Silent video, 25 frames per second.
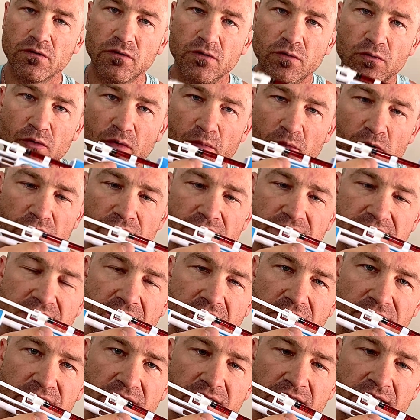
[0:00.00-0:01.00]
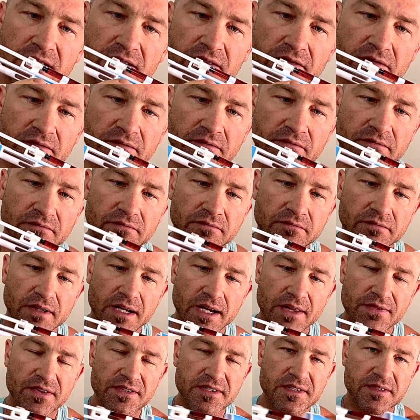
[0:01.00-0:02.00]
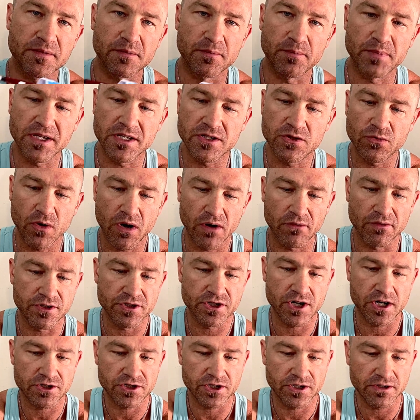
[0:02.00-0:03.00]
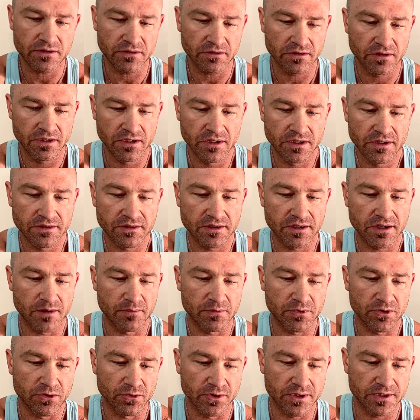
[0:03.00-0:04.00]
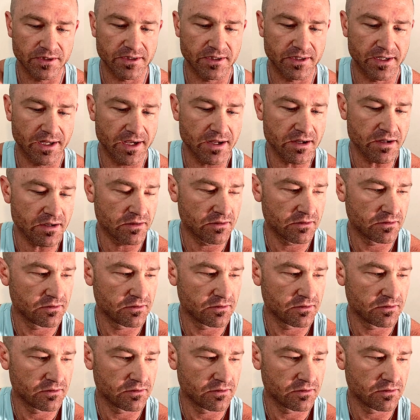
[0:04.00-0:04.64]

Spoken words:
Remove the safety. And this is a B12 injection that I'm doing today.